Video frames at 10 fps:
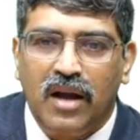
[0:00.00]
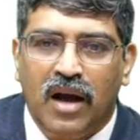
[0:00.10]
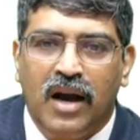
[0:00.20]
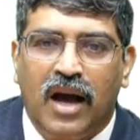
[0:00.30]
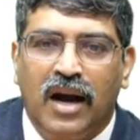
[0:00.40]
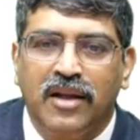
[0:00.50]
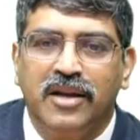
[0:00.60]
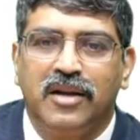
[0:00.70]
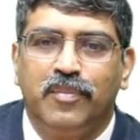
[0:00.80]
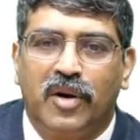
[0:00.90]
And
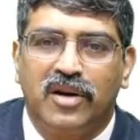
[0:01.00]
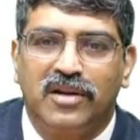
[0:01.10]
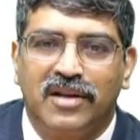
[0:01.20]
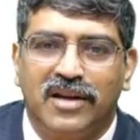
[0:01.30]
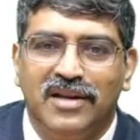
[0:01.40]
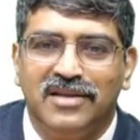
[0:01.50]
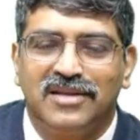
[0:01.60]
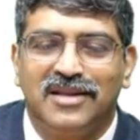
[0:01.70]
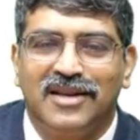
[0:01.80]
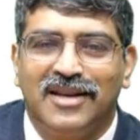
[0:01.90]
another important thing
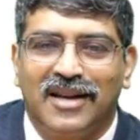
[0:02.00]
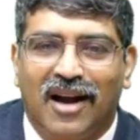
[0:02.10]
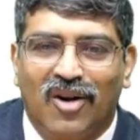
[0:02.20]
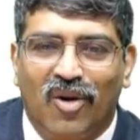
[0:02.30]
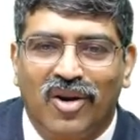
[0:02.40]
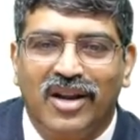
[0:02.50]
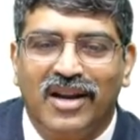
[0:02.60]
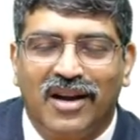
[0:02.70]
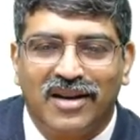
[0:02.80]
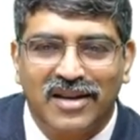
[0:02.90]
is
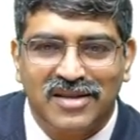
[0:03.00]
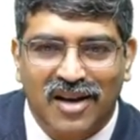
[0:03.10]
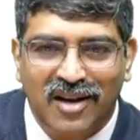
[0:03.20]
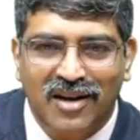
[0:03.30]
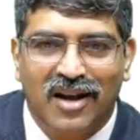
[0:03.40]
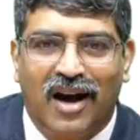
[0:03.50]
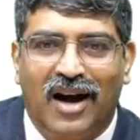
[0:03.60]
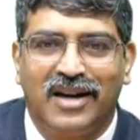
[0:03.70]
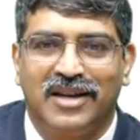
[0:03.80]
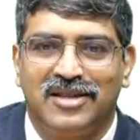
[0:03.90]
coronary arteries are
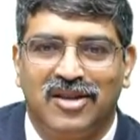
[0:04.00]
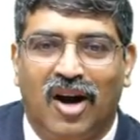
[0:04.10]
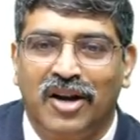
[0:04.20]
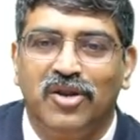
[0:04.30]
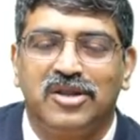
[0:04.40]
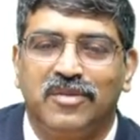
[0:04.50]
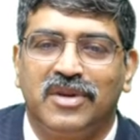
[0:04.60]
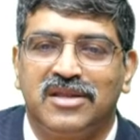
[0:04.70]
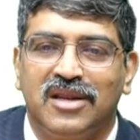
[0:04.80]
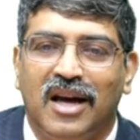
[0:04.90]
arteries. Now, aneurysm
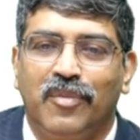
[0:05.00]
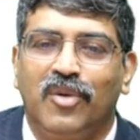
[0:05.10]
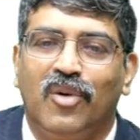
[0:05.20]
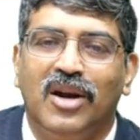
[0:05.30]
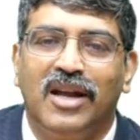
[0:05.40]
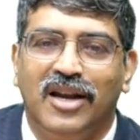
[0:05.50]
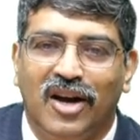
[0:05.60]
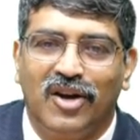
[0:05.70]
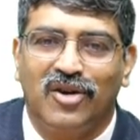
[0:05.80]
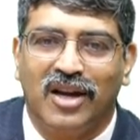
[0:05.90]
doesn't happen only in
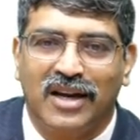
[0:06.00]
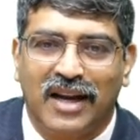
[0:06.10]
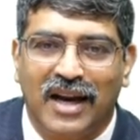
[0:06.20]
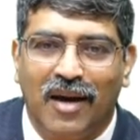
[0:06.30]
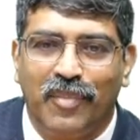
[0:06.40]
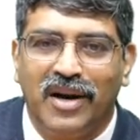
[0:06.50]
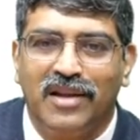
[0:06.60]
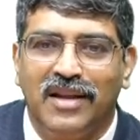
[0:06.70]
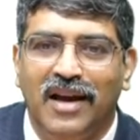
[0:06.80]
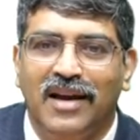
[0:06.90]
aorta, it can happen
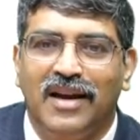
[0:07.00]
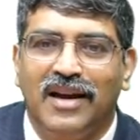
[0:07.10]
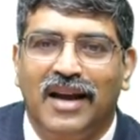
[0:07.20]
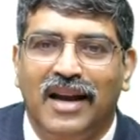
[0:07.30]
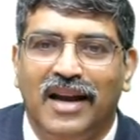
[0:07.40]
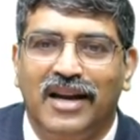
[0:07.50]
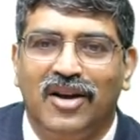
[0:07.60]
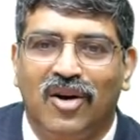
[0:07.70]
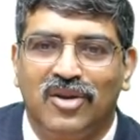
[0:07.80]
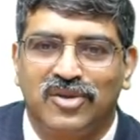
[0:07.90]
in the LAD
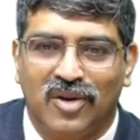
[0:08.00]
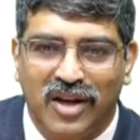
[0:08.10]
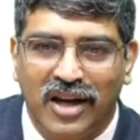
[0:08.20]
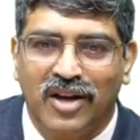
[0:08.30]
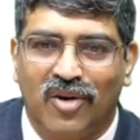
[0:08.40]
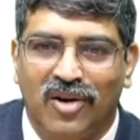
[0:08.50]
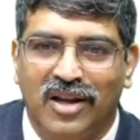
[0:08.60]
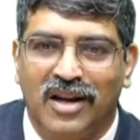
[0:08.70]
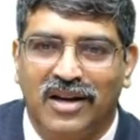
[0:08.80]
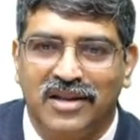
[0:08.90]
also, any
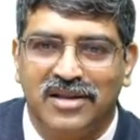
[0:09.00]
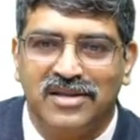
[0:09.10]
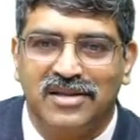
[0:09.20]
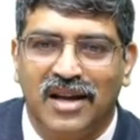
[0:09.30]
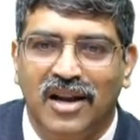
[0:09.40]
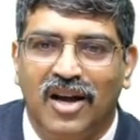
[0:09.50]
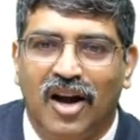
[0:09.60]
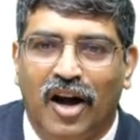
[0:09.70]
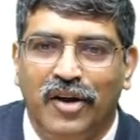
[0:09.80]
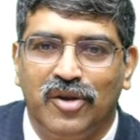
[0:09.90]
coronary artery. This is a
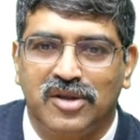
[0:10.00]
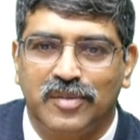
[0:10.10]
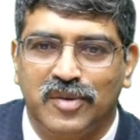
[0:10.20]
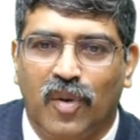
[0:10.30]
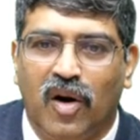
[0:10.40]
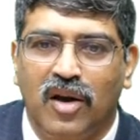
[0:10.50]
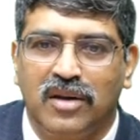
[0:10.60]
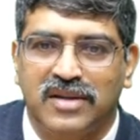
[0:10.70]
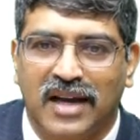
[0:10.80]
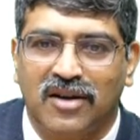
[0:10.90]
aneurysm,
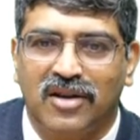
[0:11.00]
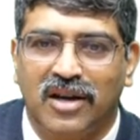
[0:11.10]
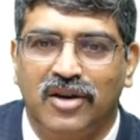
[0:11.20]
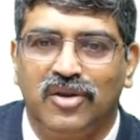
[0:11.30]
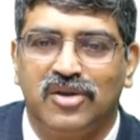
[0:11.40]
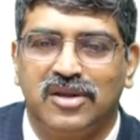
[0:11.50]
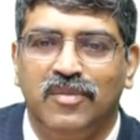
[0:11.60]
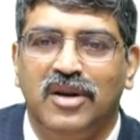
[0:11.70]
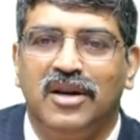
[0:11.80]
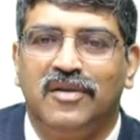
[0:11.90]
small saccular
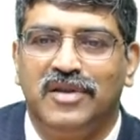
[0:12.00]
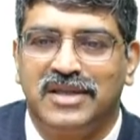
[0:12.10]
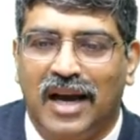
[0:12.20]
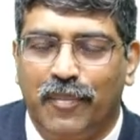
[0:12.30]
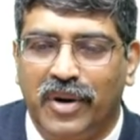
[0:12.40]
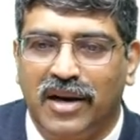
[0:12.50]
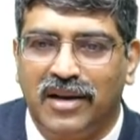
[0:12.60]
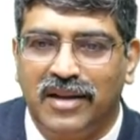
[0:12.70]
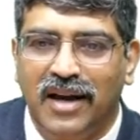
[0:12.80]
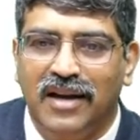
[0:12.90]
aneurysm which happened
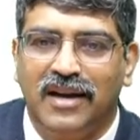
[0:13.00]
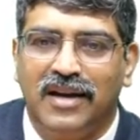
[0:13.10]
in the